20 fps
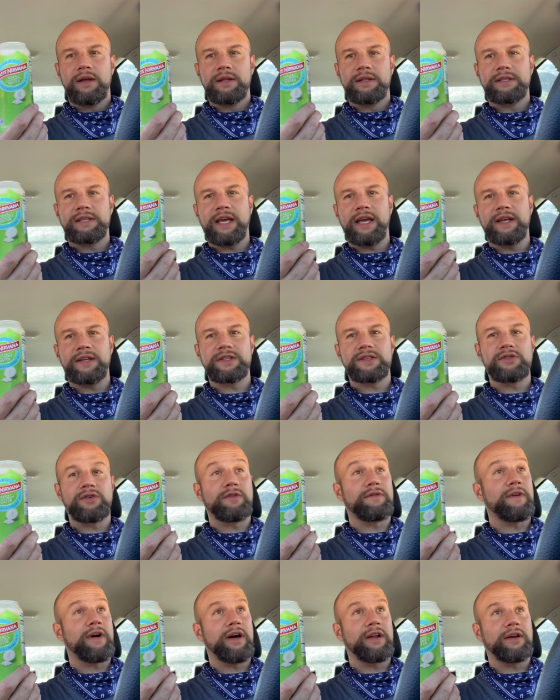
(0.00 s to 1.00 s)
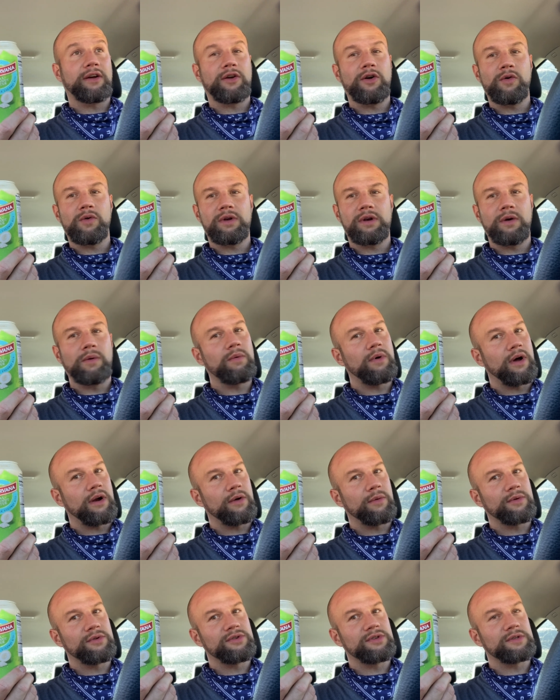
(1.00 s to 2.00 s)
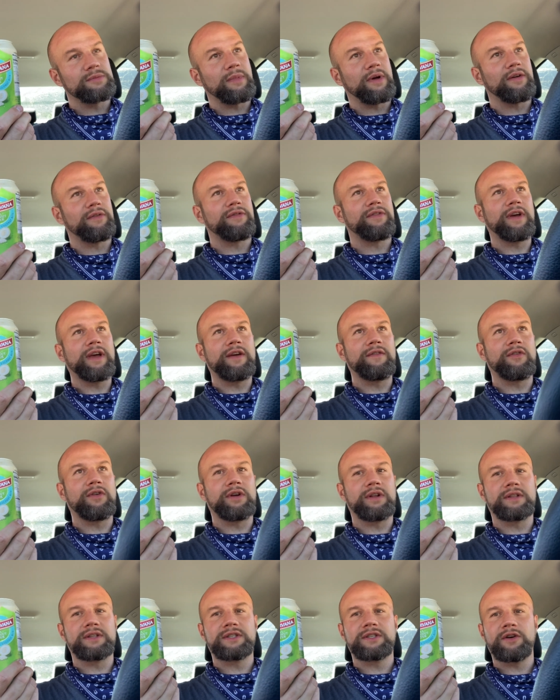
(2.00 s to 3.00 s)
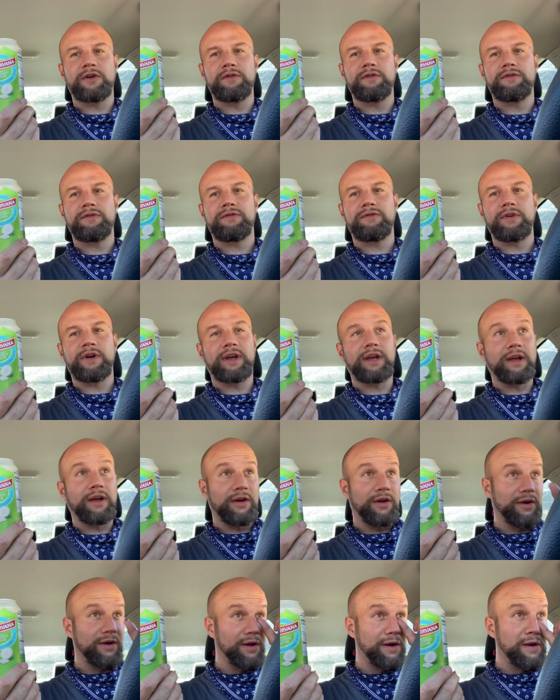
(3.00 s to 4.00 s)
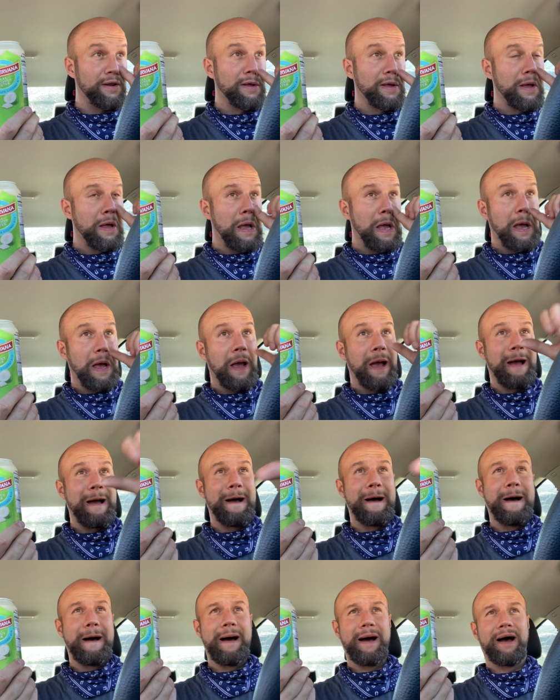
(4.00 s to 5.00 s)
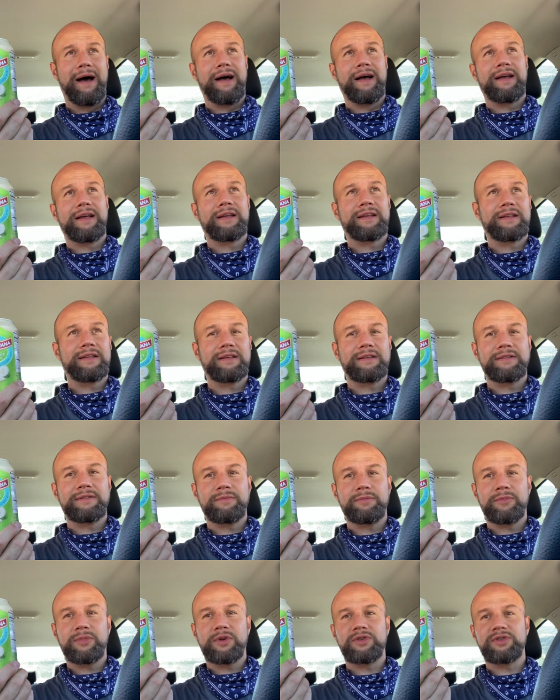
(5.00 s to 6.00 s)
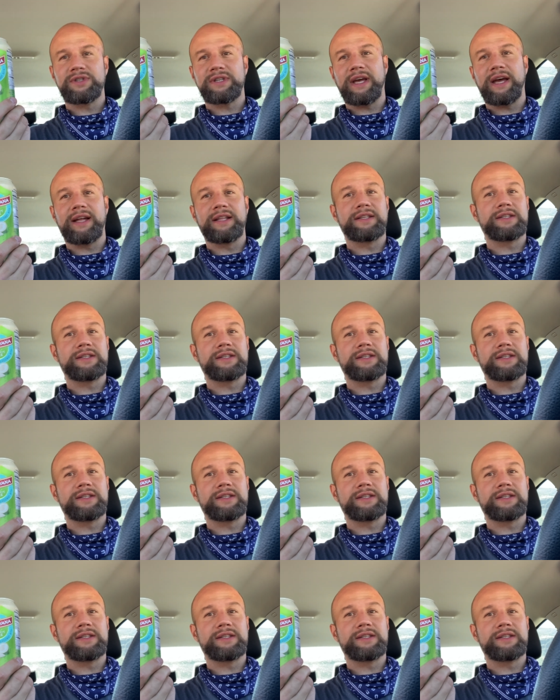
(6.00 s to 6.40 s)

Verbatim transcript: Taste Nirvana coconut water, which is my favorite. It's so freaking good. Uh, you just add